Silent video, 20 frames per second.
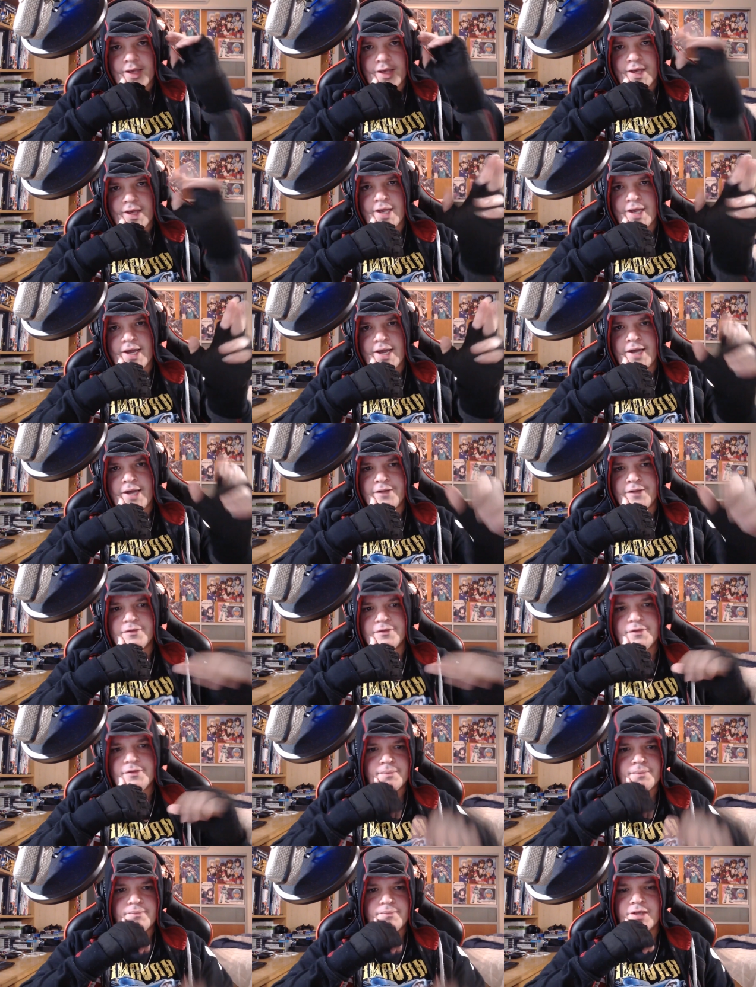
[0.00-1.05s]
Hey guys,
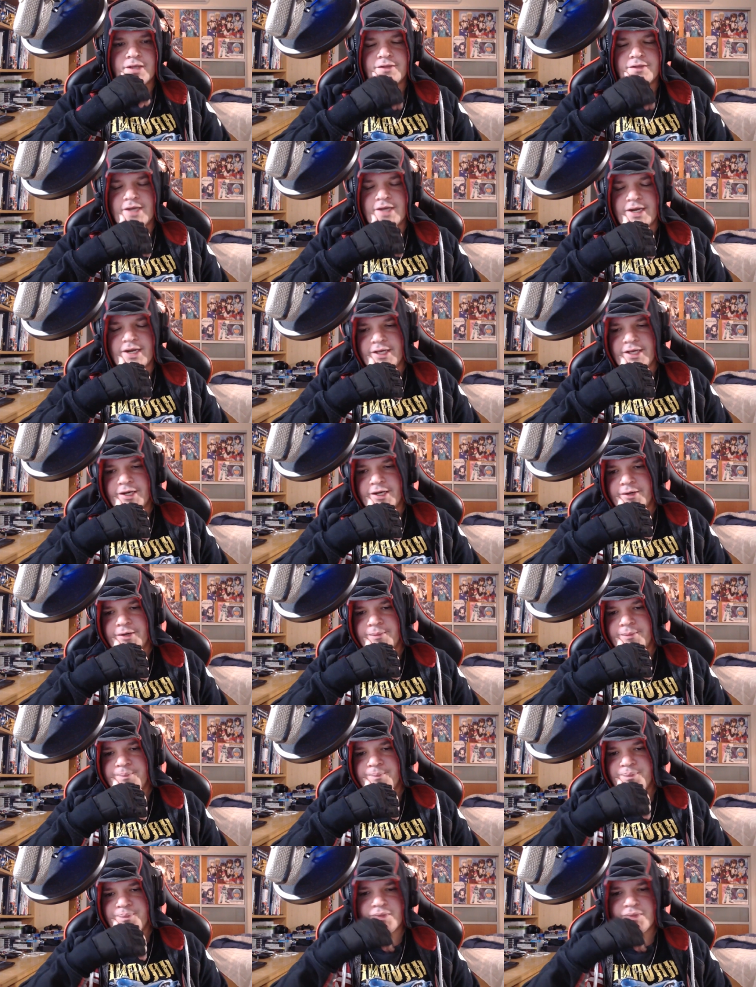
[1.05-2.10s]
Kasan here
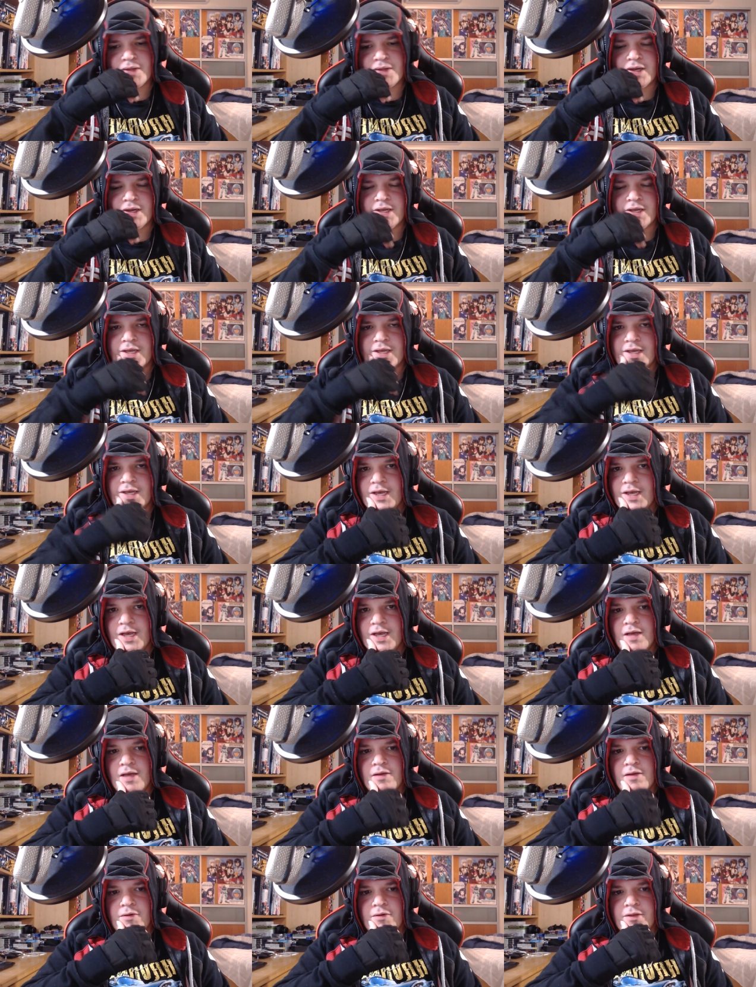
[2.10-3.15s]

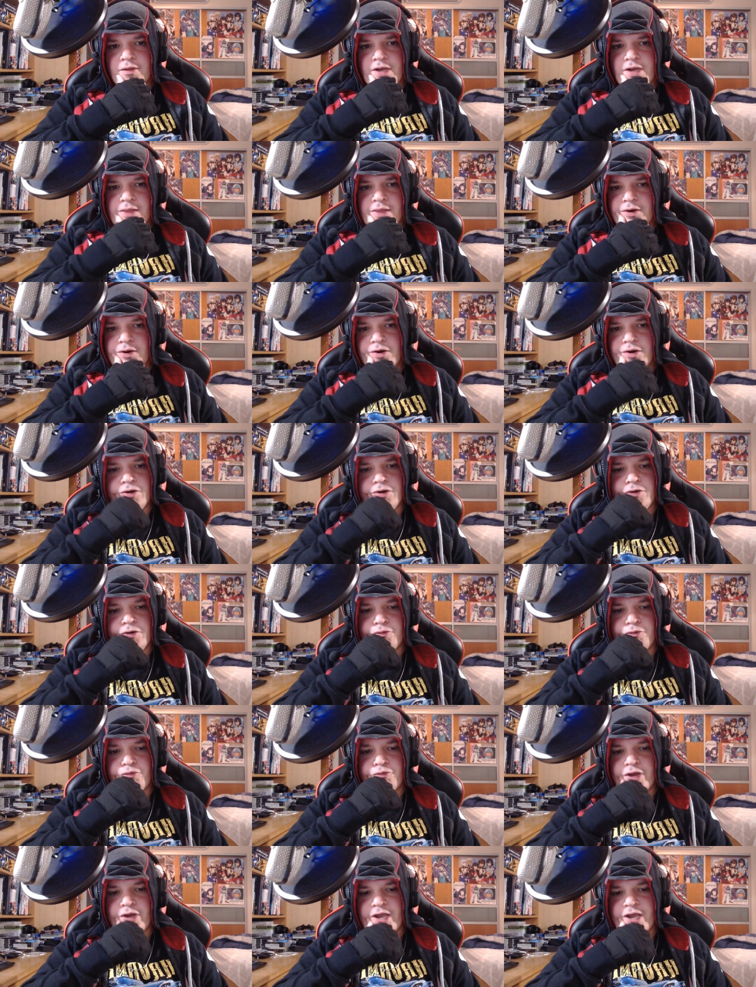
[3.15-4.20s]
with another
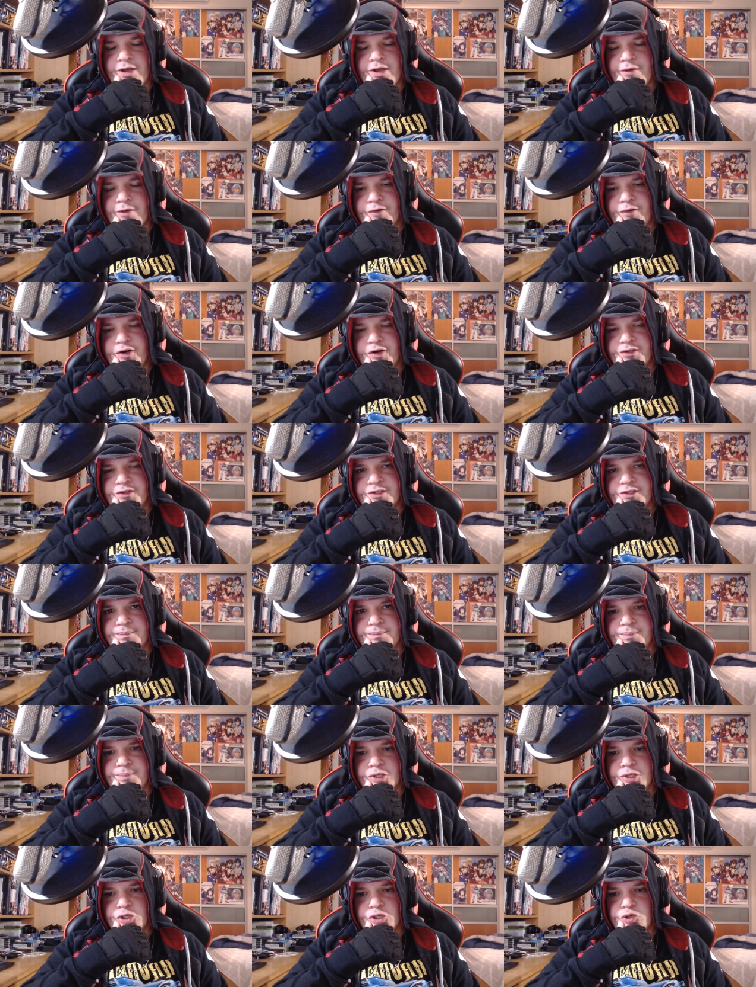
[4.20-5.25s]
red versus
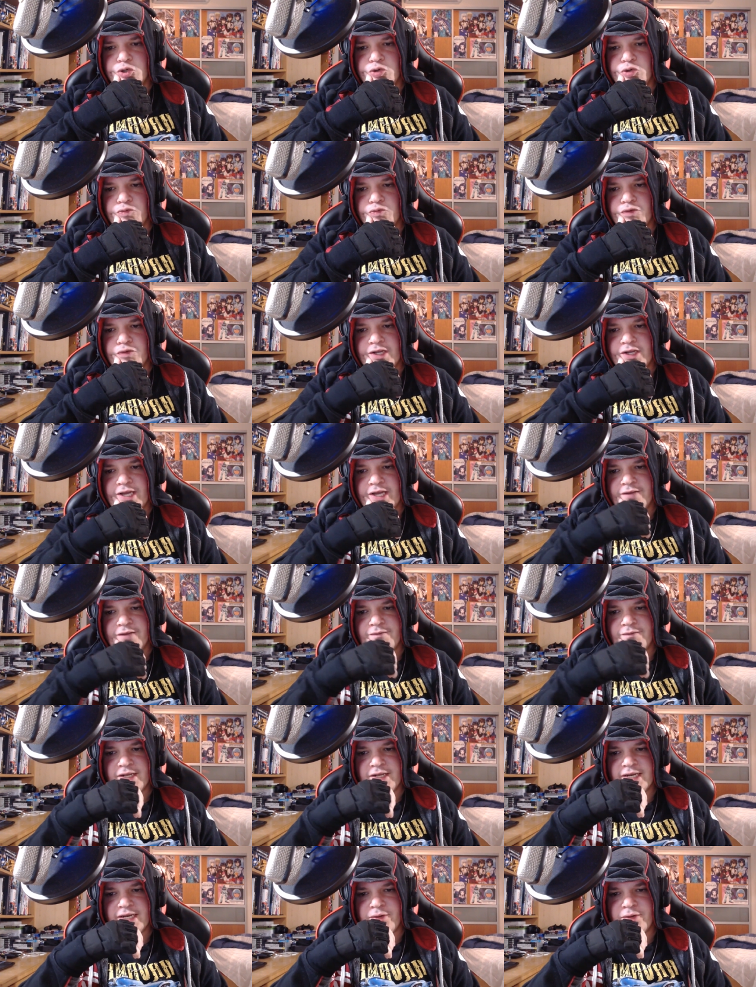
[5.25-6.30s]
blue related
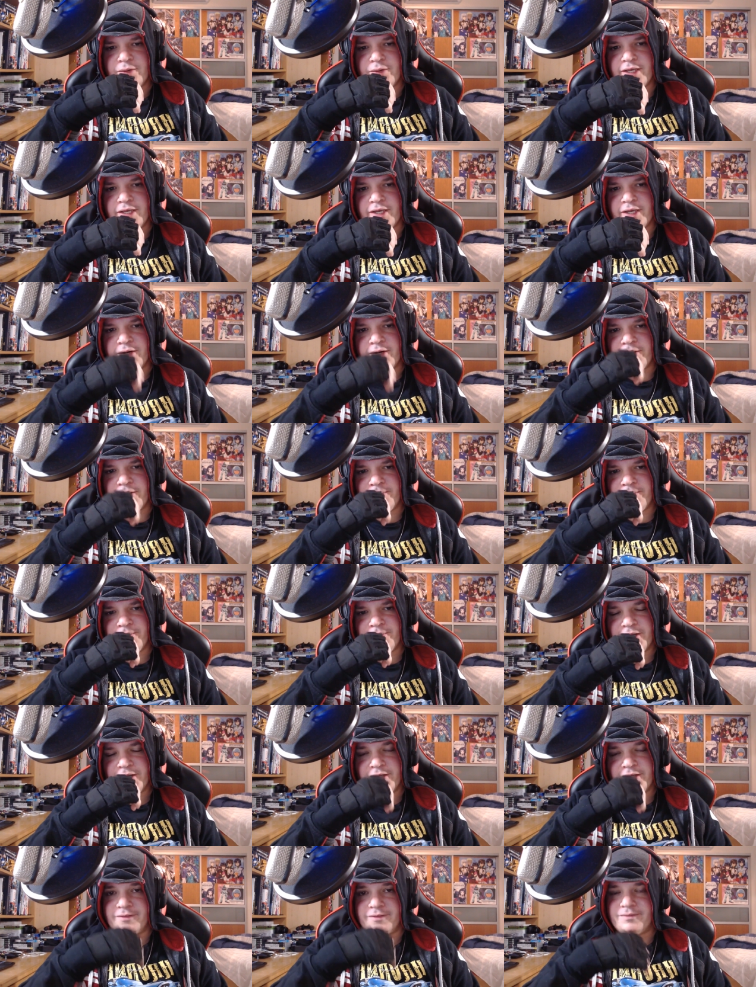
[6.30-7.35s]
video here.
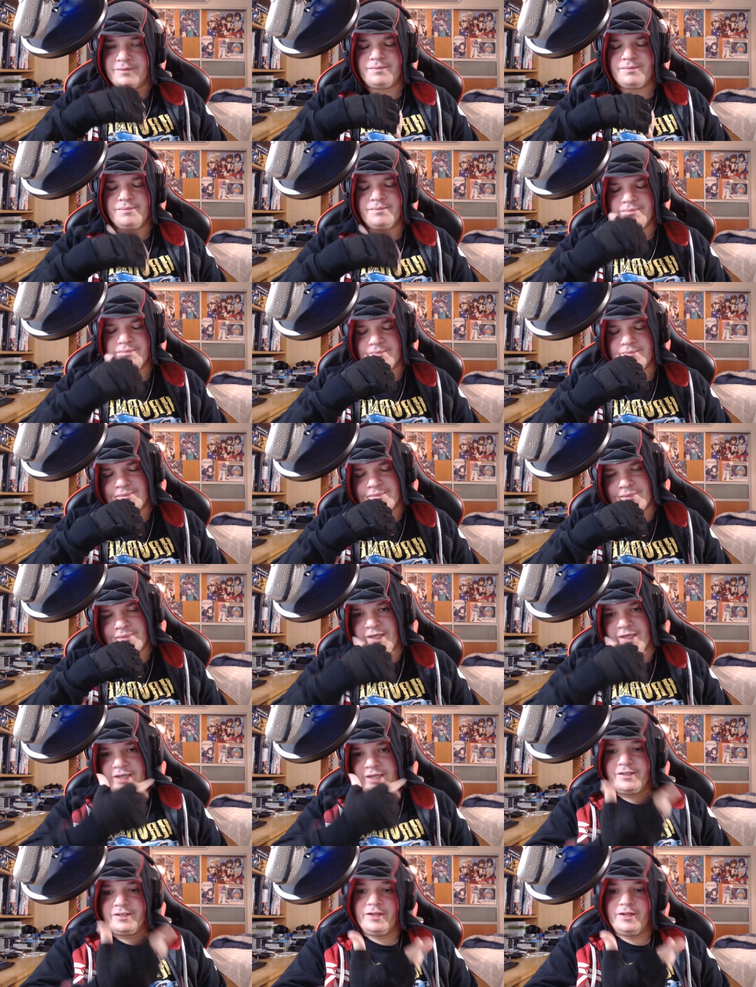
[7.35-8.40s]
It,
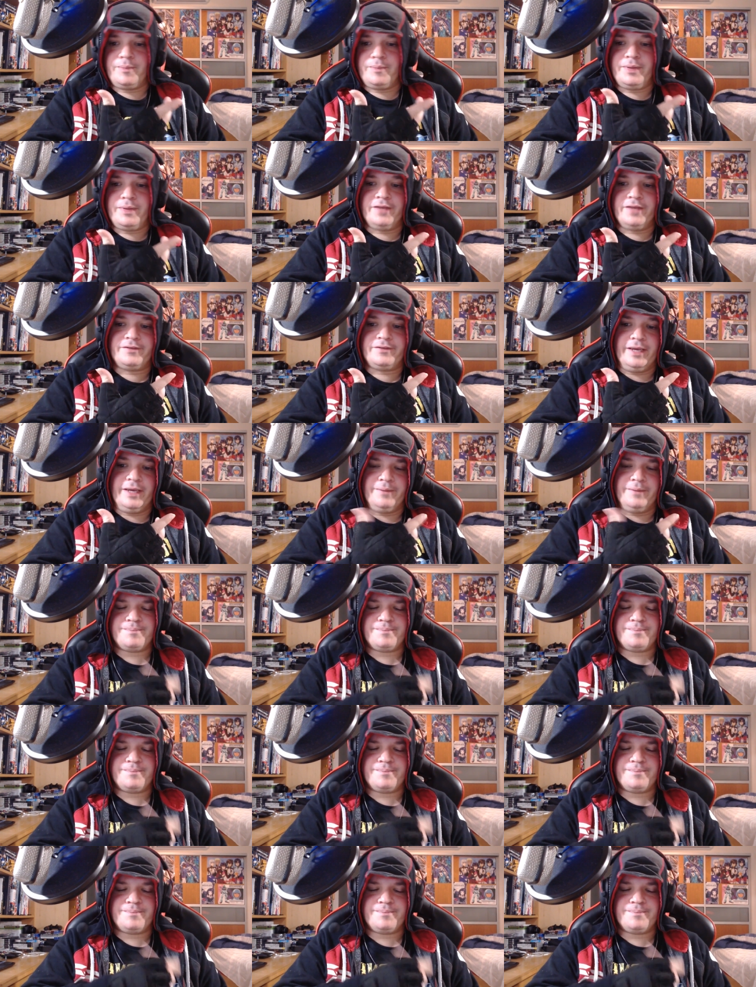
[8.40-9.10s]
it's another PSA.